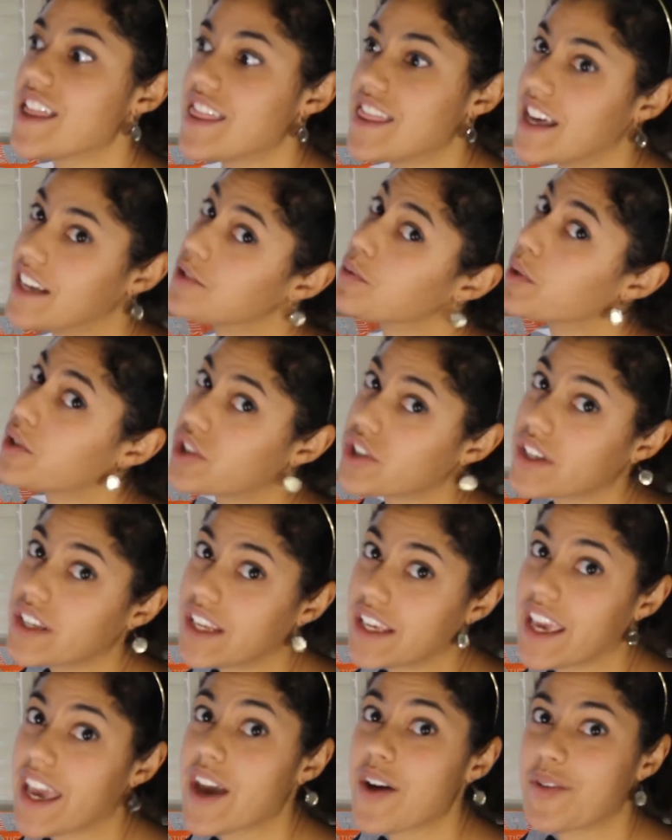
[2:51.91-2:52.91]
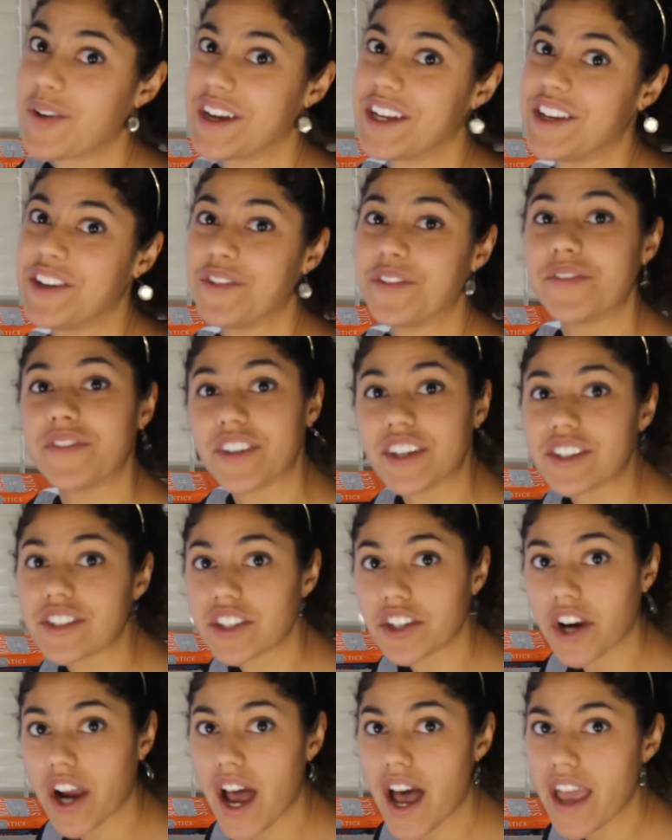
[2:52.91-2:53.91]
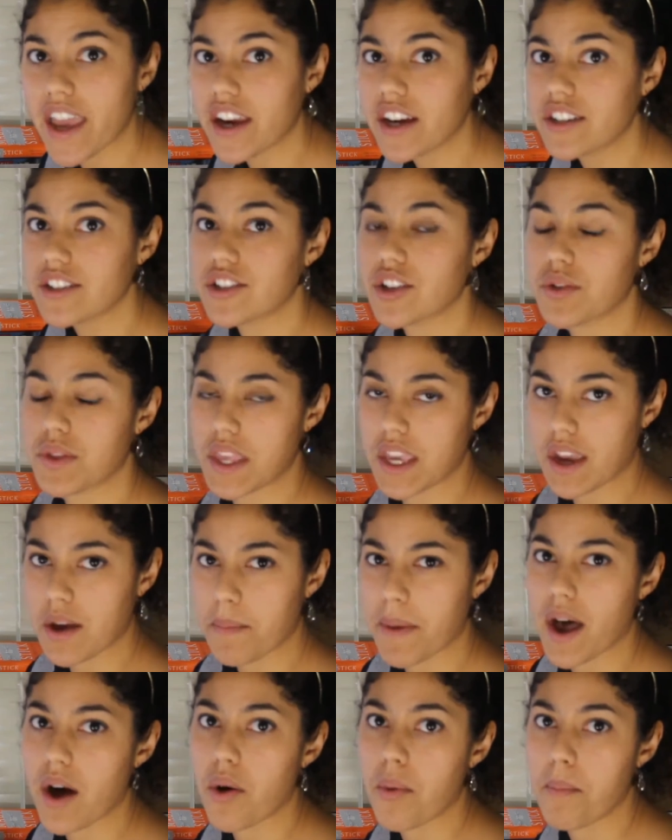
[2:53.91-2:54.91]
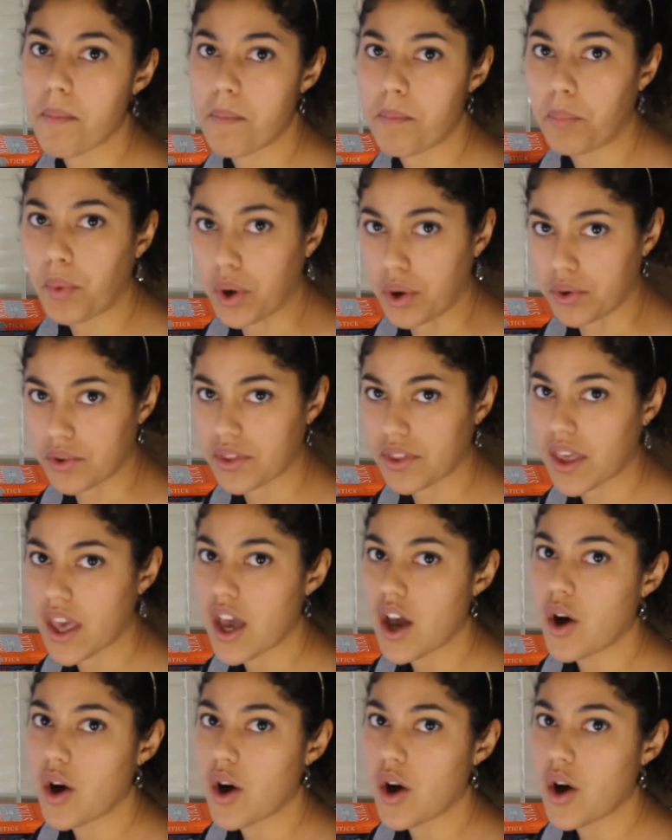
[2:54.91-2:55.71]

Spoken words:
that's what you're going to get when you first are hired. So think about both.